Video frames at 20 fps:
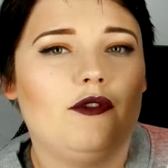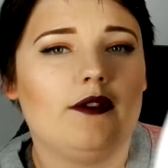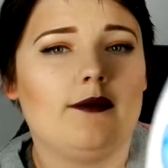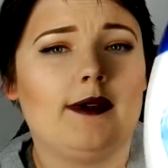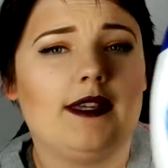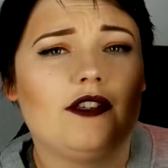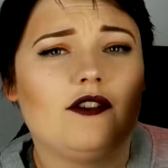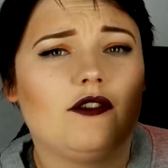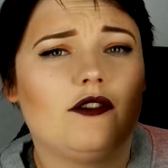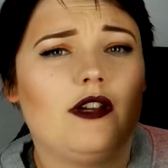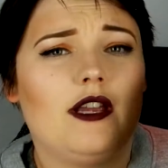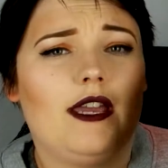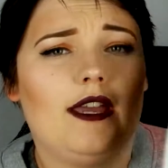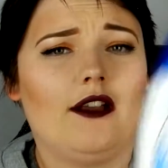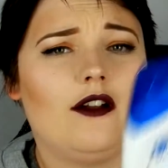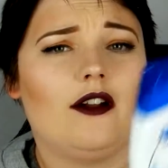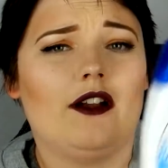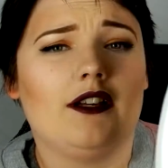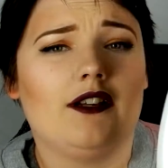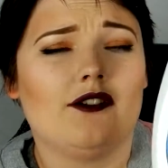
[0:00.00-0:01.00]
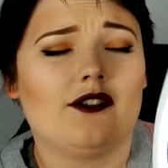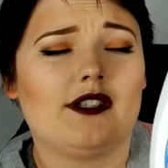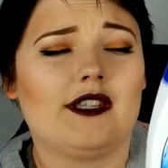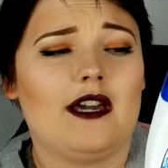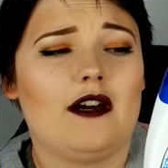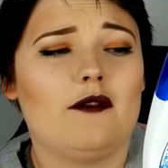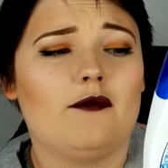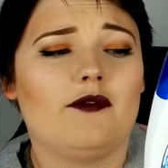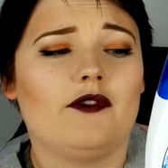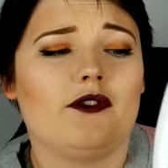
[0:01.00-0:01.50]
It makes your hair and your
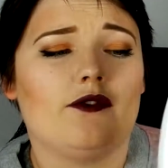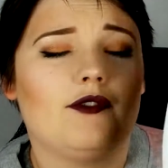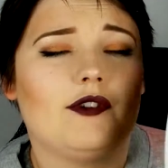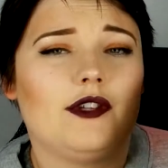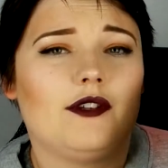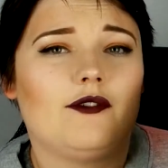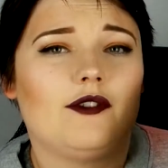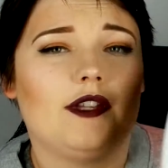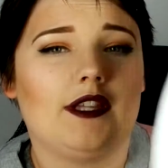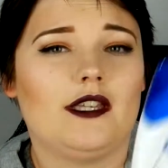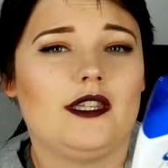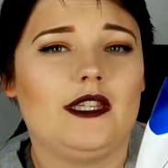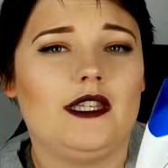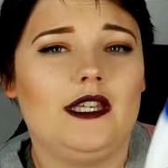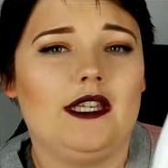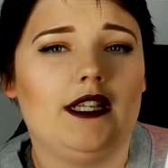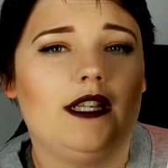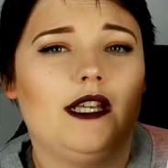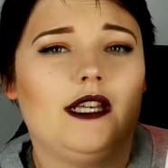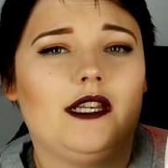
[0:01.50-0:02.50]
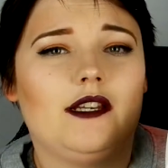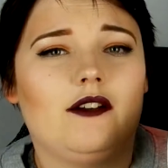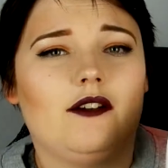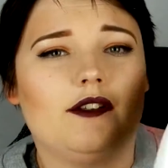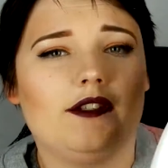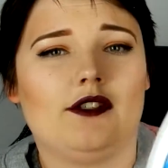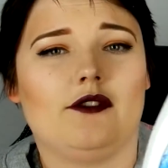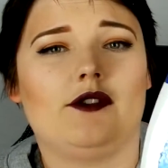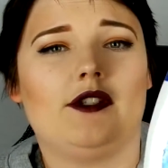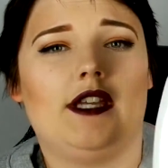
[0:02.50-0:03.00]
scalp feel really, really clean. And it
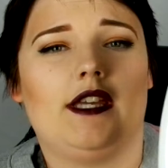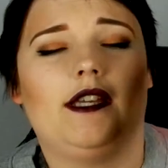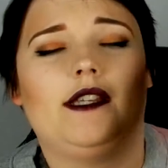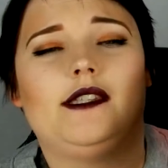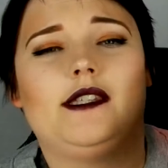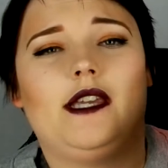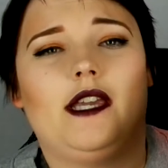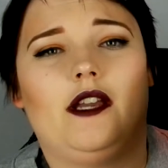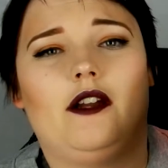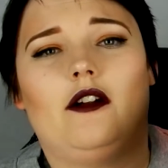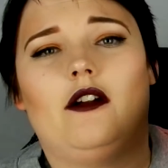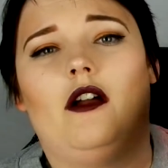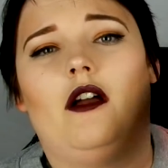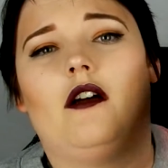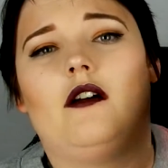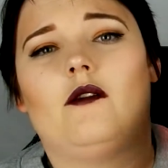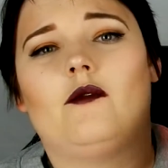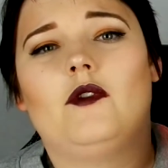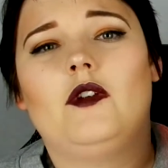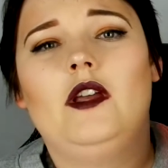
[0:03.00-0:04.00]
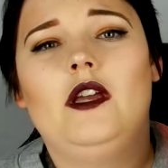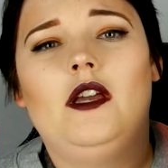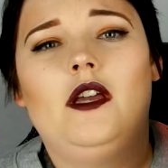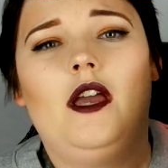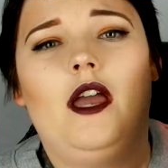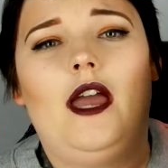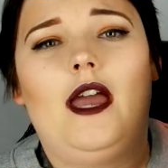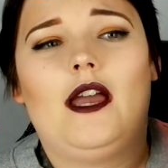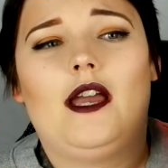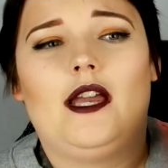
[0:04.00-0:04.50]
also takes care of
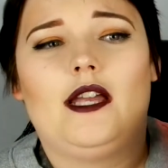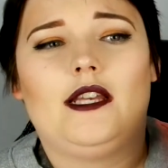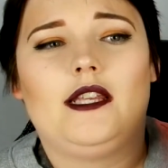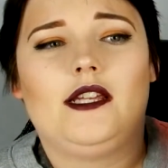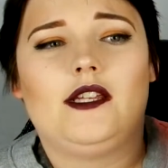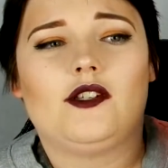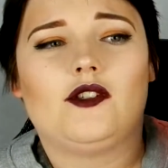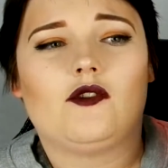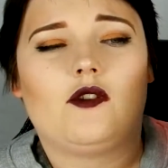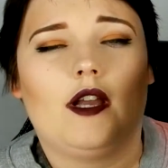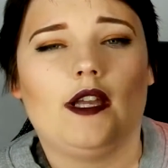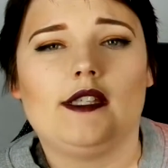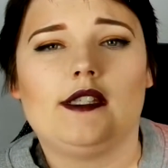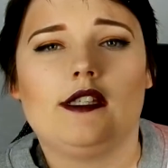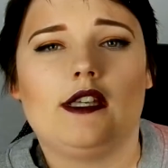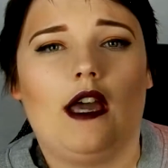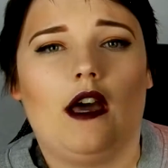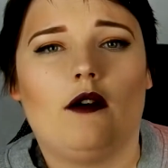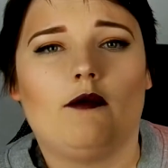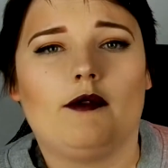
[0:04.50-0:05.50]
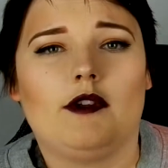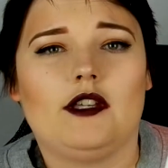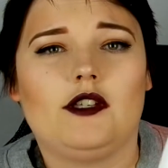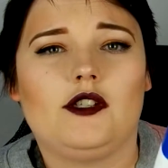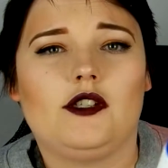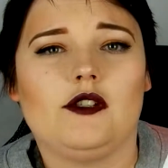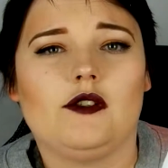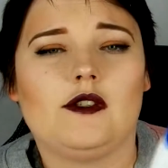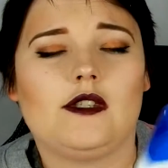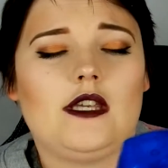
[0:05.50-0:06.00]
any dry scalp
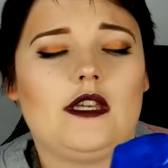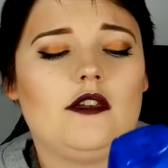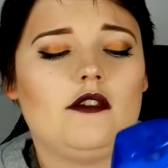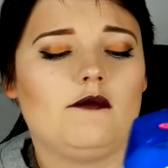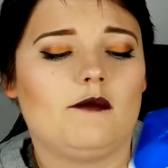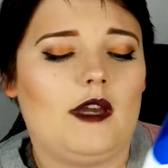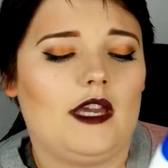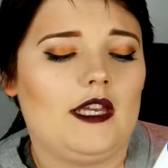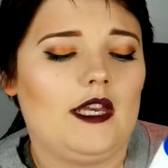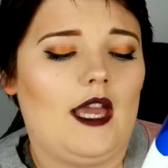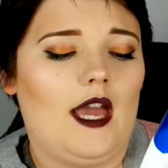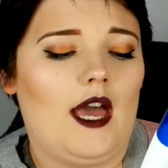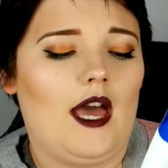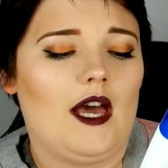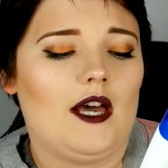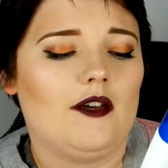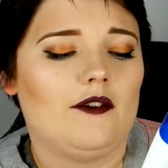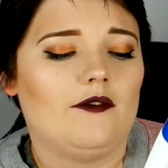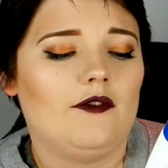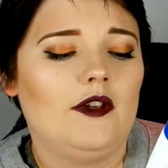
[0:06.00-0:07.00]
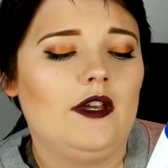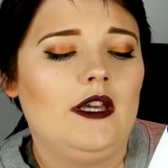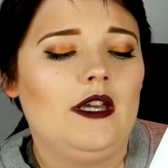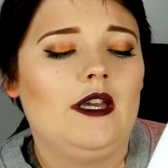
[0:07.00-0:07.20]
issues that you might have.